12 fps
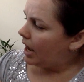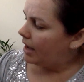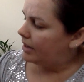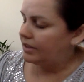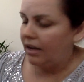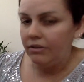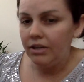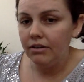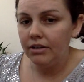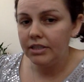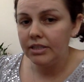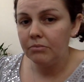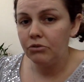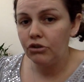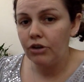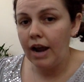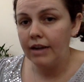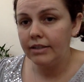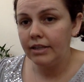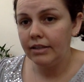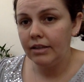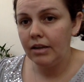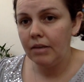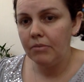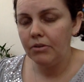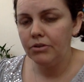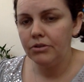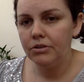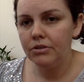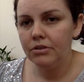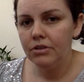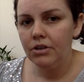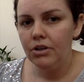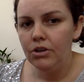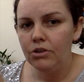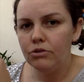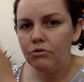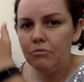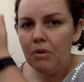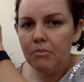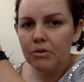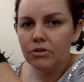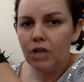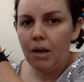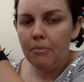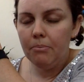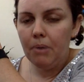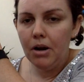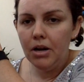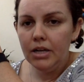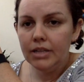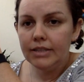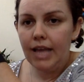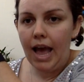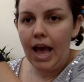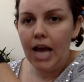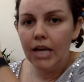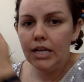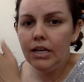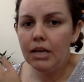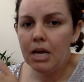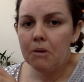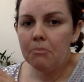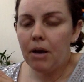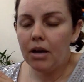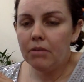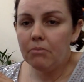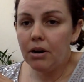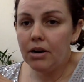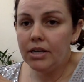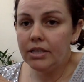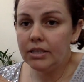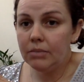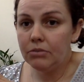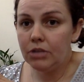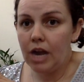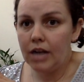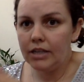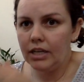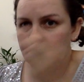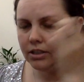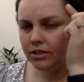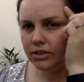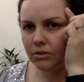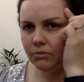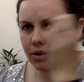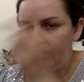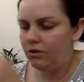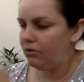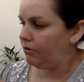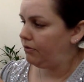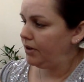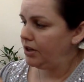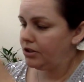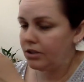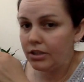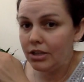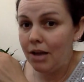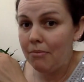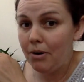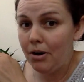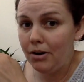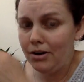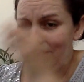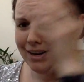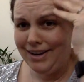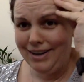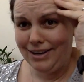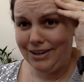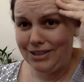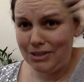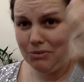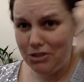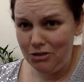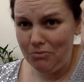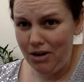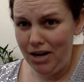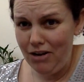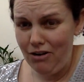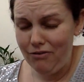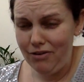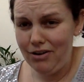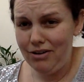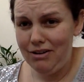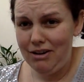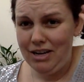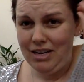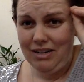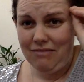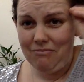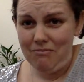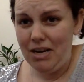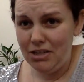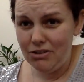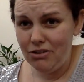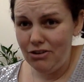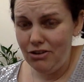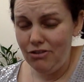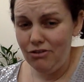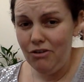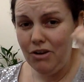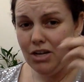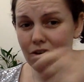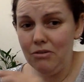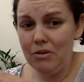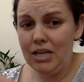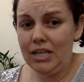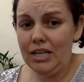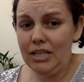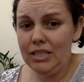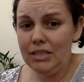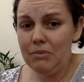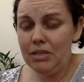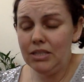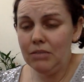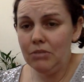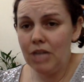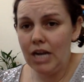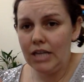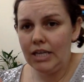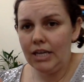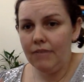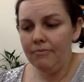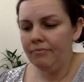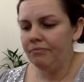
and down here it's subtracting the numbers. So remember, top part is adding, bottom part is subtracting. So when you finish the top part, you gotta switch your brain over and make sure that you're knowing you're gonna be subtracting.